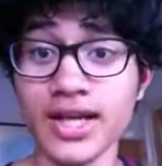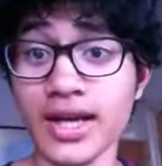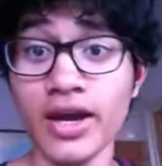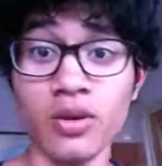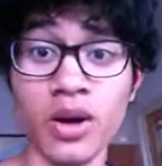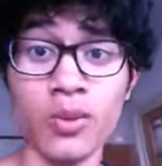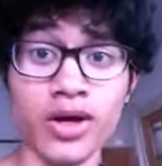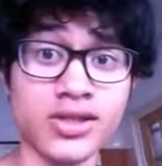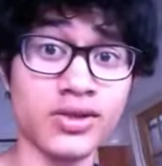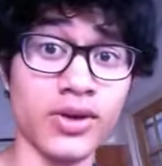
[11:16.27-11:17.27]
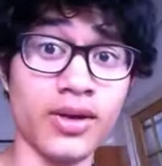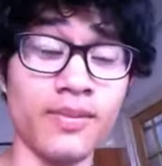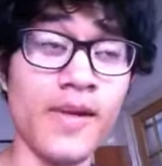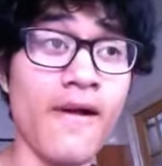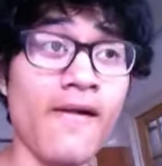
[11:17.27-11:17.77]
Dedicate all my works to
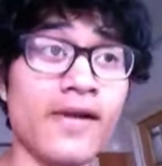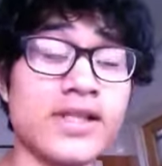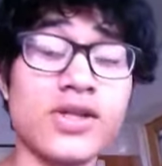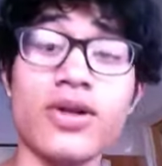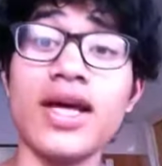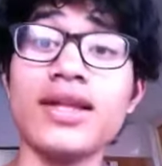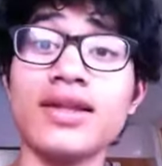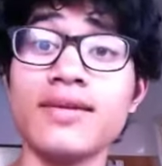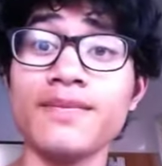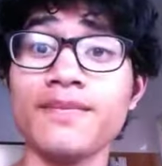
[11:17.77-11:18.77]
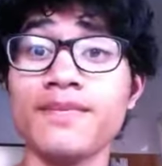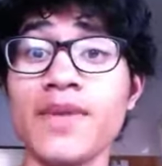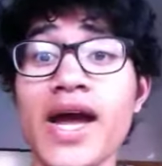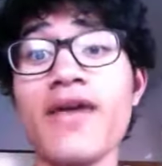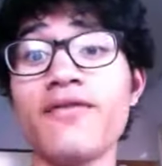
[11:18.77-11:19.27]
Him, so that
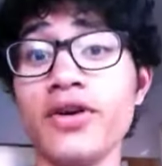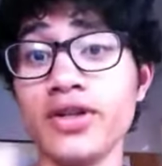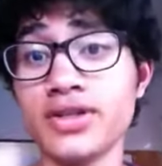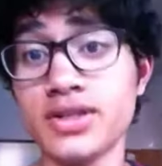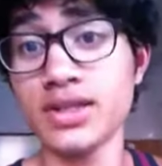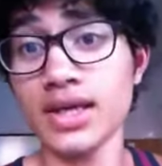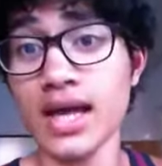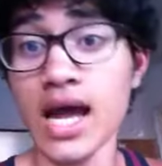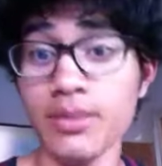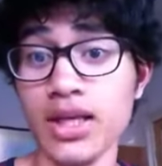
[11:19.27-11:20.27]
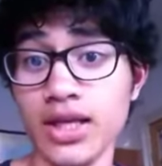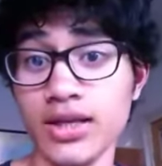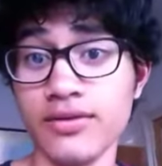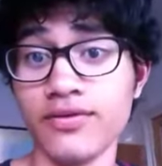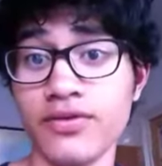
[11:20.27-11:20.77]
my efforts, I
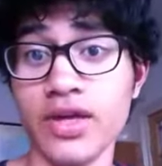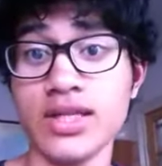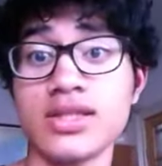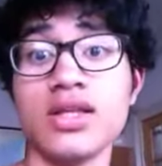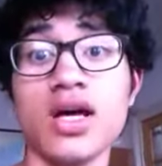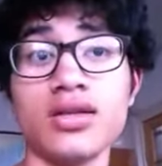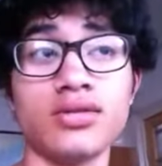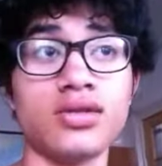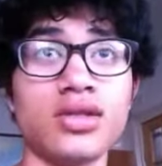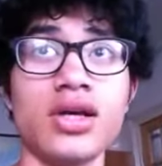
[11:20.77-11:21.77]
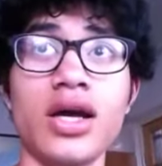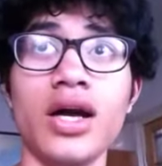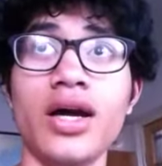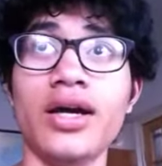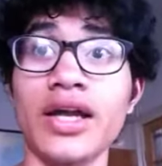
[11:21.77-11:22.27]
believe, is not
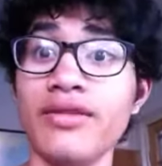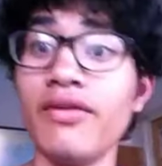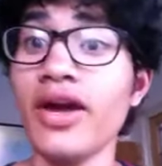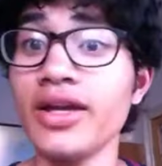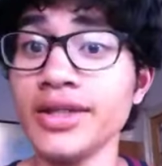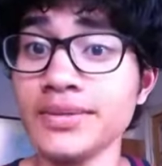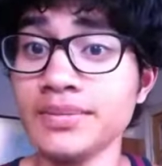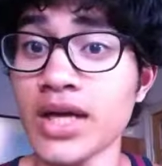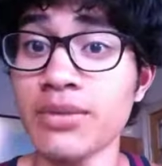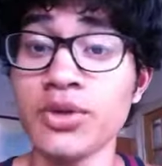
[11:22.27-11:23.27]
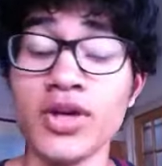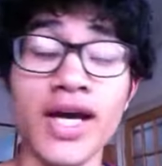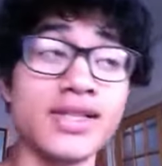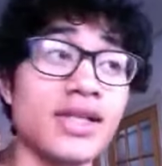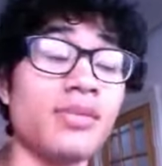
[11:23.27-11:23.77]
in vain. I'm
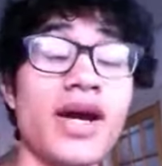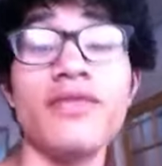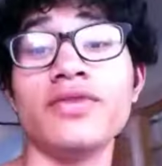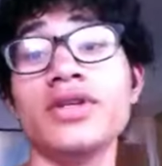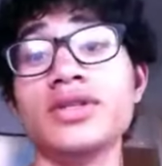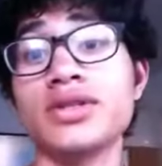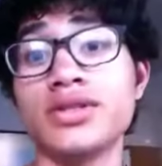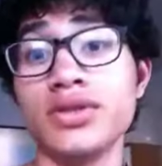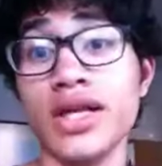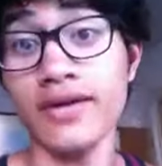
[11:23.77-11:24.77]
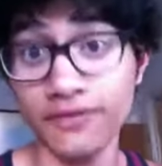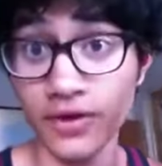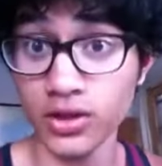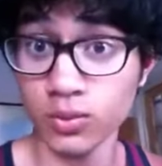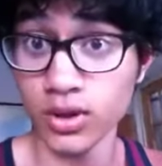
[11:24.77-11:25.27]
uniting my efforts to the
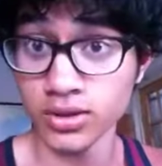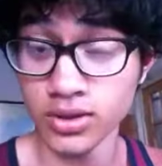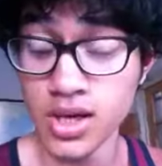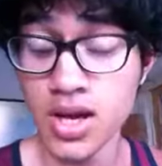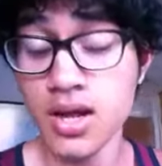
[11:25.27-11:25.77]
Infinite One,